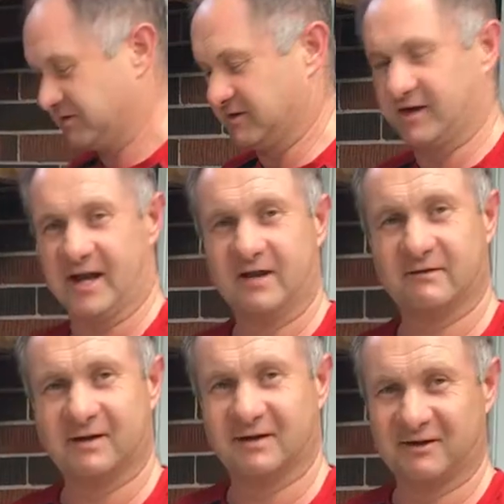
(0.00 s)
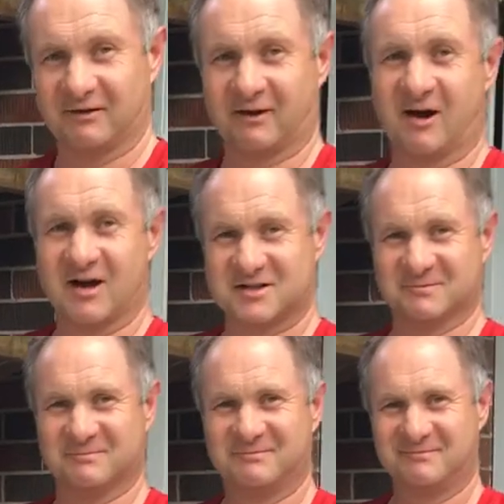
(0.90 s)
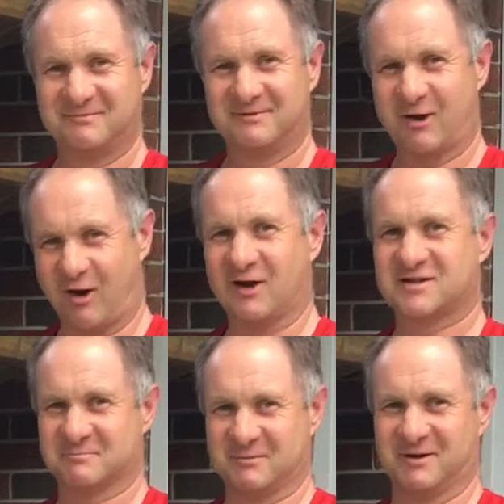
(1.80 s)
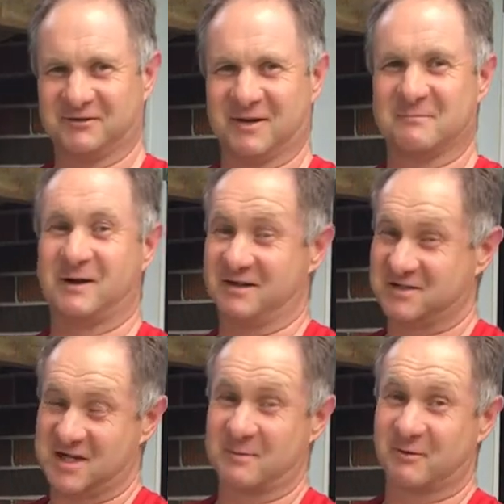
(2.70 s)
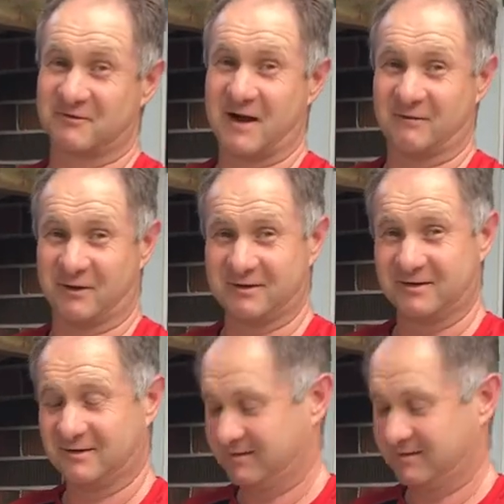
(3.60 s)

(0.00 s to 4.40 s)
There you have it. Another awesome meal done by the Saber 500.